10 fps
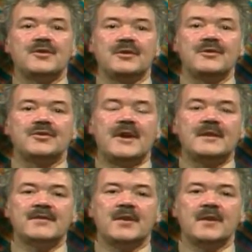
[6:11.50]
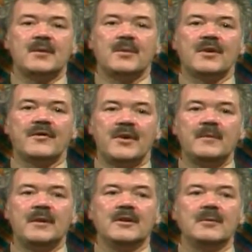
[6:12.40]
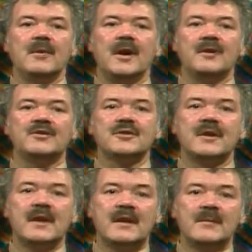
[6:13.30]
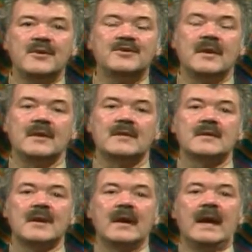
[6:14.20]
to transfer their work from the loom onto knitting machines.